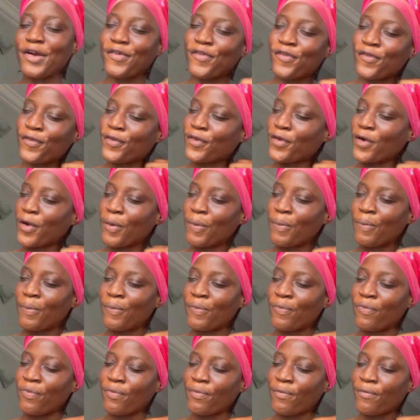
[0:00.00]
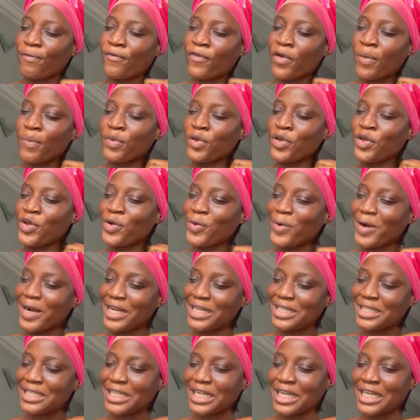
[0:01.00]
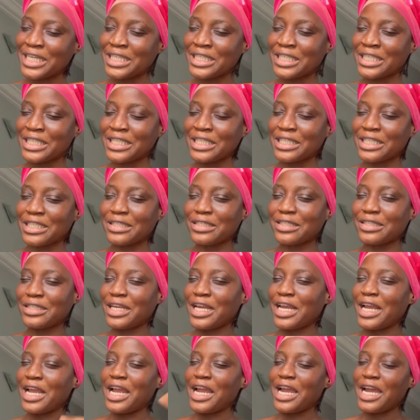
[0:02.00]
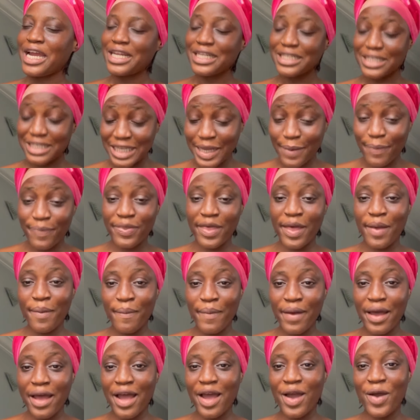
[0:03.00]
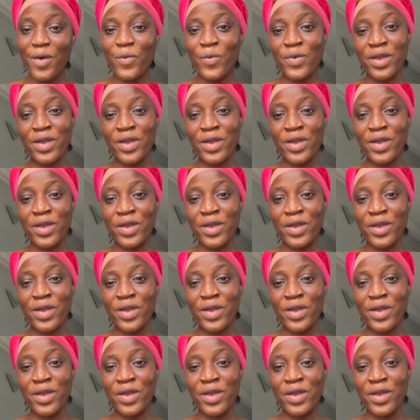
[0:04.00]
from the US in September.